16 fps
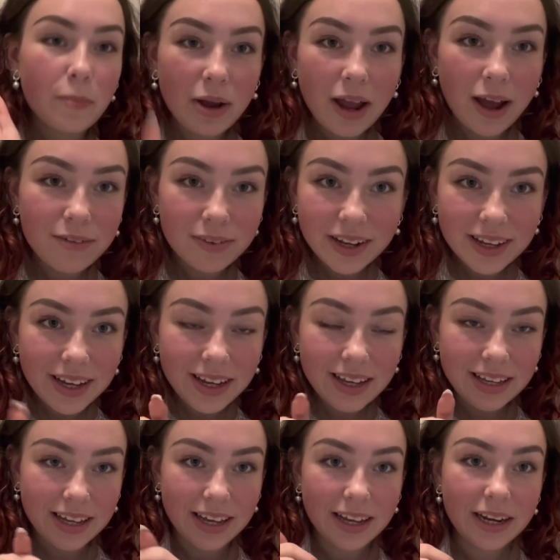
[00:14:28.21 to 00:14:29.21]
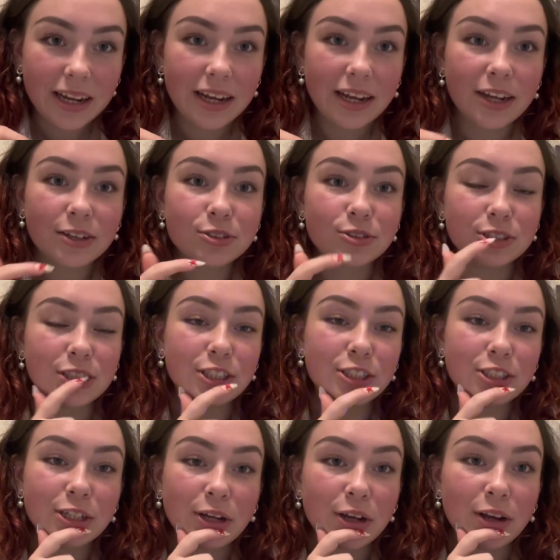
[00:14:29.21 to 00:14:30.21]
have like a yearly
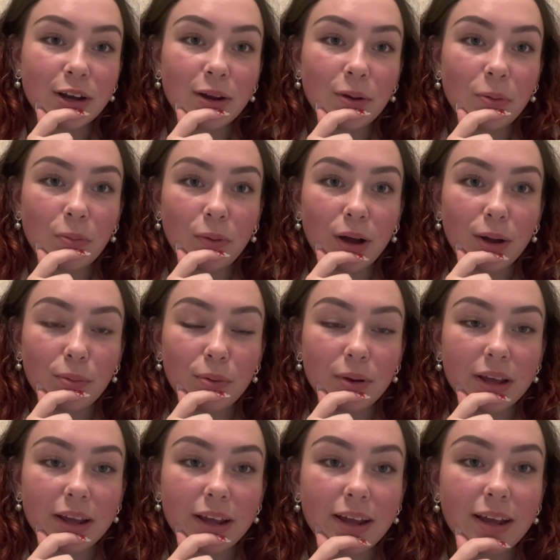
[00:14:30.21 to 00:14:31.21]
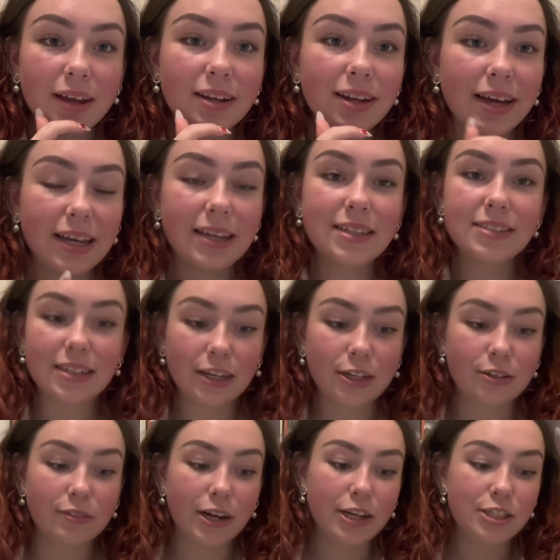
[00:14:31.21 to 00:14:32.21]
tradition where we like
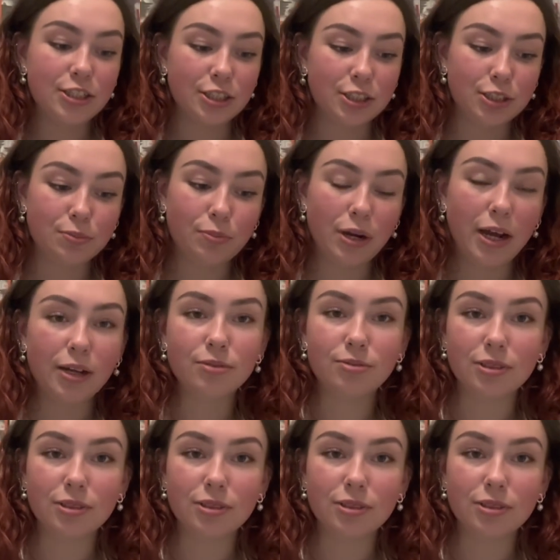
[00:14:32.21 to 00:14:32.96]
decorate gingerbread,